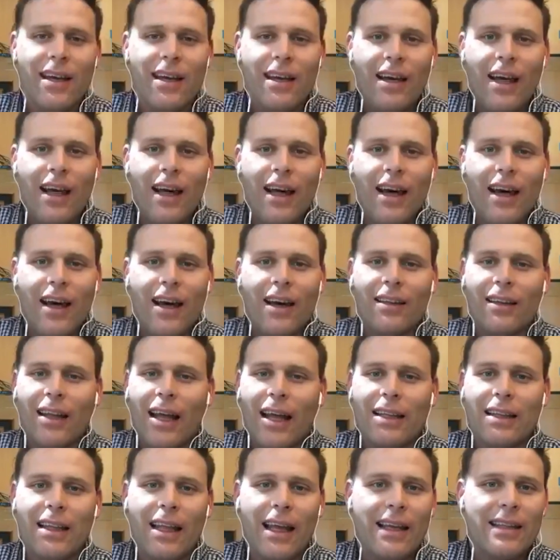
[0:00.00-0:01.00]

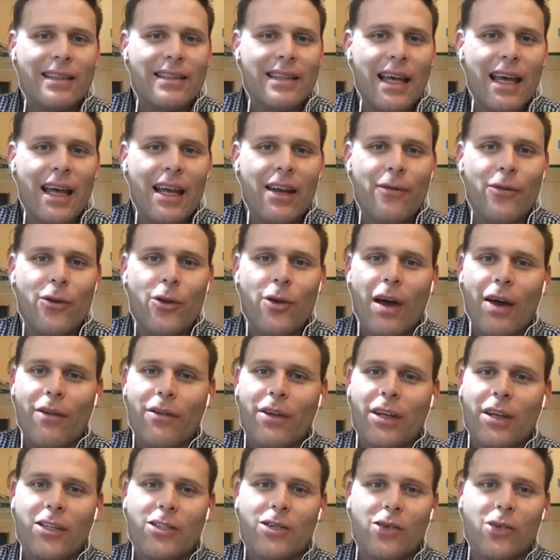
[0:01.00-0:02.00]
Like Lane said, if you have
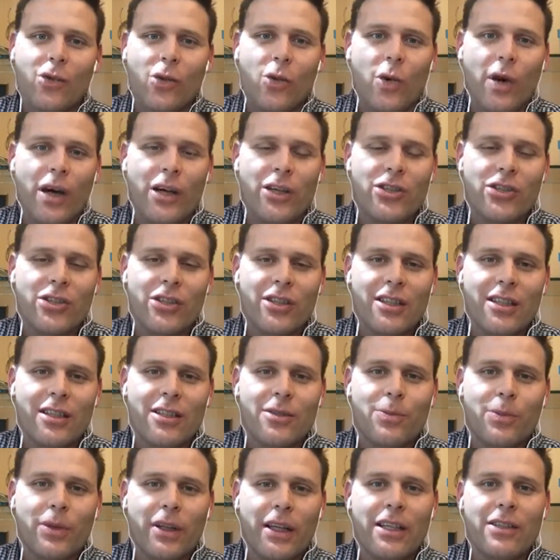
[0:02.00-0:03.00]
additional questions,
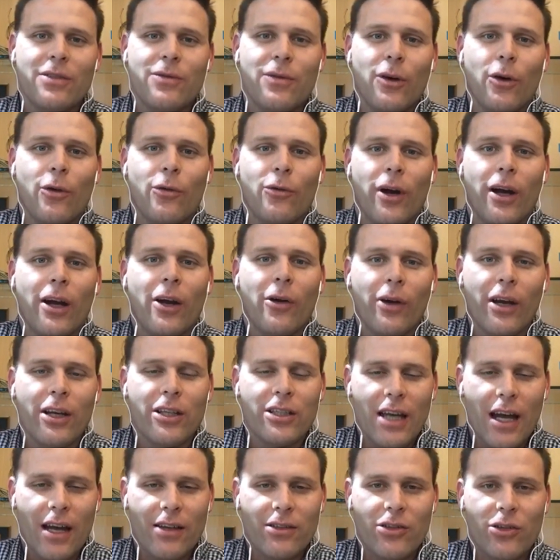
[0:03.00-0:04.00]
please feel free to
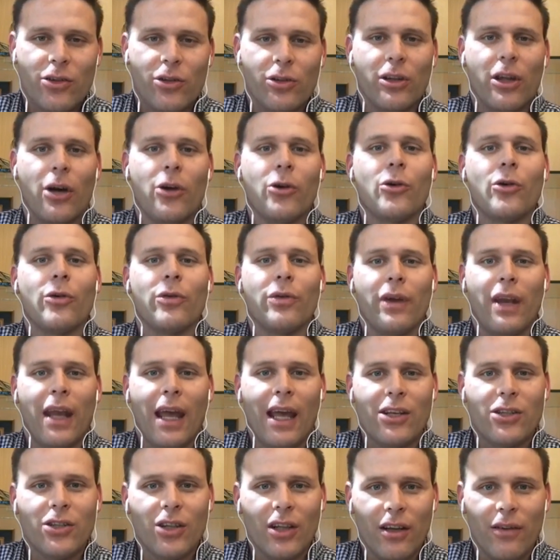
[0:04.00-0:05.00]
reach out to your local
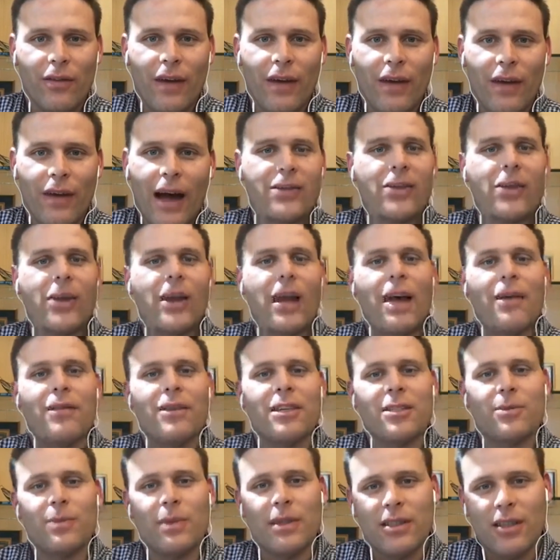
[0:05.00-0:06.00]
financial advisor and have
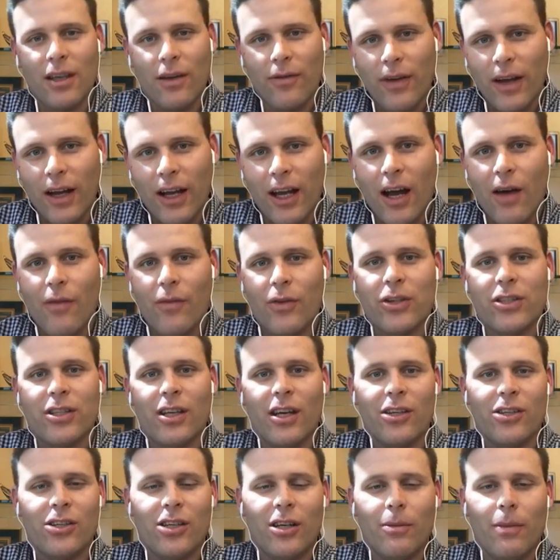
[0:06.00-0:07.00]
a specific
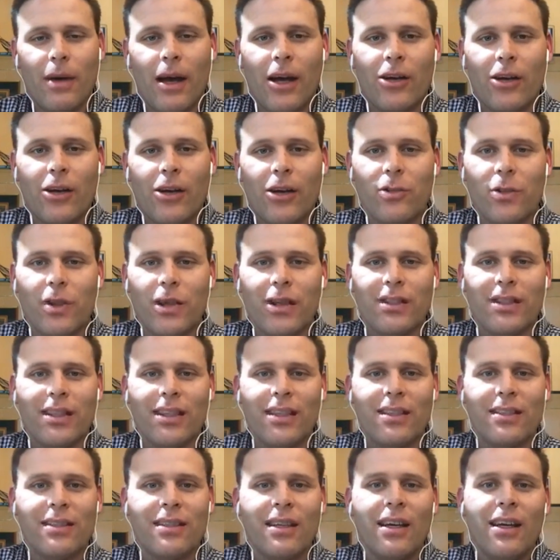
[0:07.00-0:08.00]
conversation about your
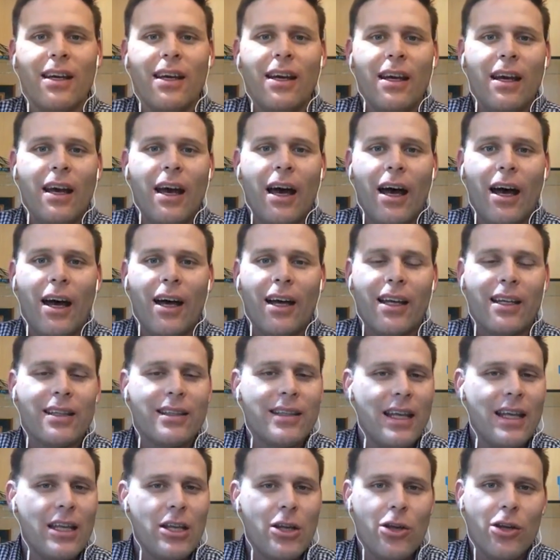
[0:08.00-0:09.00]
business.
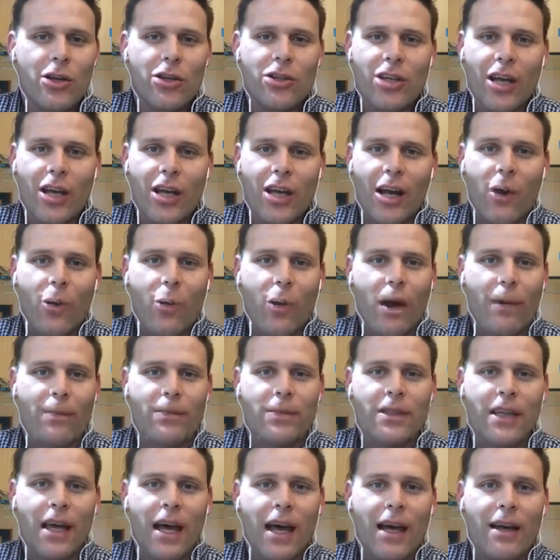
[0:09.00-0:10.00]
Continue to check our
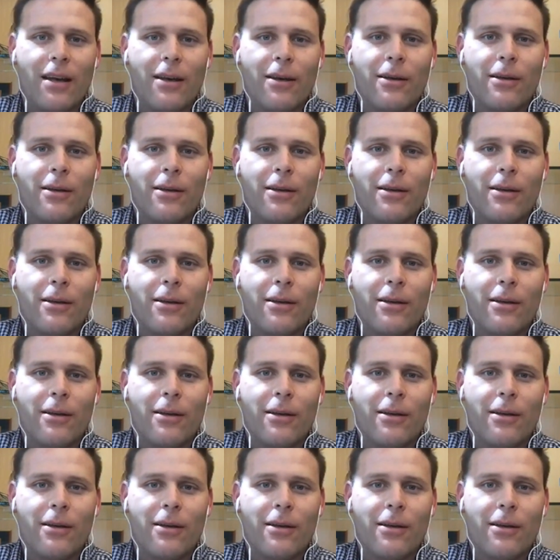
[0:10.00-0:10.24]
website,